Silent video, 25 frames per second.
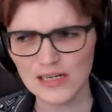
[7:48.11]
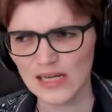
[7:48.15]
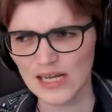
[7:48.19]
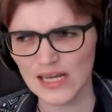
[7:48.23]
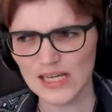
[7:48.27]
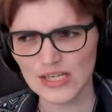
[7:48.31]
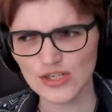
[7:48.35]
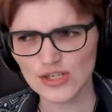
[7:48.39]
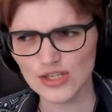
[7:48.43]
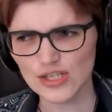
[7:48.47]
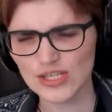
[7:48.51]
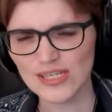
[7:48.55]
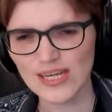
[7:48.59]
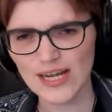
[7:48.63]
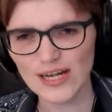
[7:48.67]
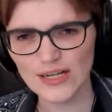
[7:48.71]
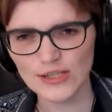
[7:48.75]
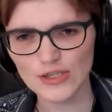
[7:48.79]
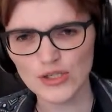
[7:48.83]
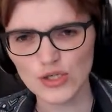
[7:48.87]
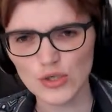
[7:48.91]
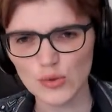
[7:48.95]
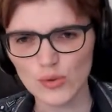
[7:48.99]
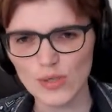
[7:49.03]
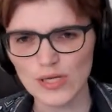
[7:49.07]
It just
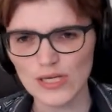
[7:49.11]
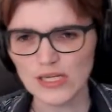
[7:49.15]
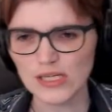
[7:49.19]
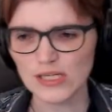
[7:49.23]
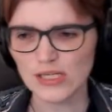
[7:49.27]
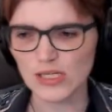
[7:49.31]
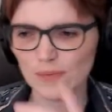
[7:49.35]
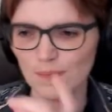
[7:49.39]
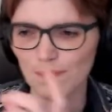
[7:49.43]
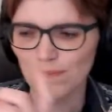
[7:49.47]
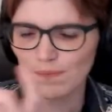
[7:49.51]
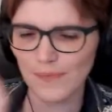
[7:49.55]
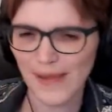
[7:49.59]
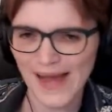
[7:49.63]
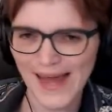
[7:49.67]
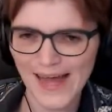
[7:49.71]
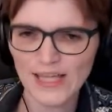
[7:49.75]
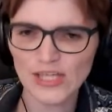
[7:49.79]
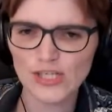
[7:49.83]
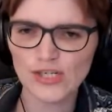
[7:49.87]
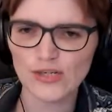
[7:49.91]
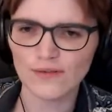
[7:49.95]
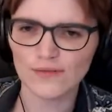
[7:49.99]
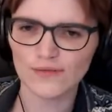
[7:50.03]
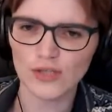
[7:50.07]
tells you each
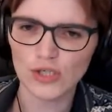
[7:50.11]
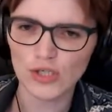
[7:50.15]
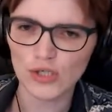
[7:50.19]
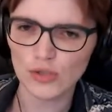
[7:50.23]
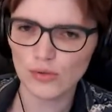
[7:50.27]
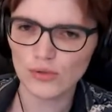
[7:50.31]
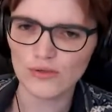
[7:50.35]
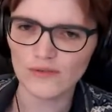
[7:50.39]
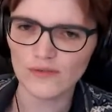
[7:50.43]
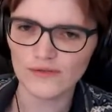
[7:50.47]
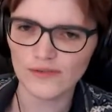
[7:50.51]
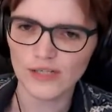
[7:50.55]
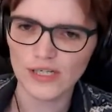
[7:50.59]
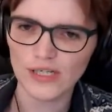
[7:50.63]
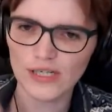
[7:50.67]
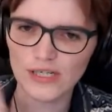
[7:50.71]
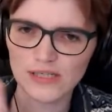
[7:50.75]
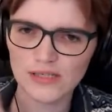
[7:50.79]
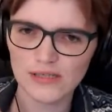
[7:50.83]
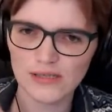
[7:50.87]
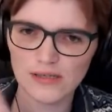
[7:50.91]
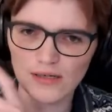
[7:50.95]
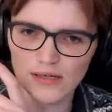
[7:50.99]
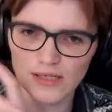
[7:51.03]
patch of the universe